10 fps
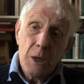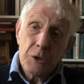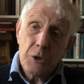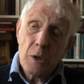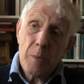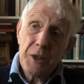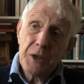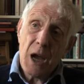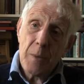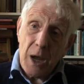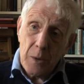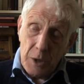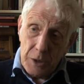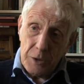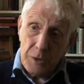So that by the time I
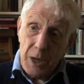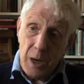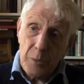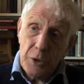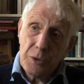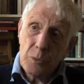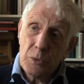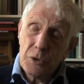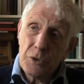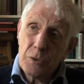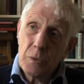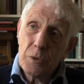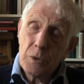went to Cambridge and was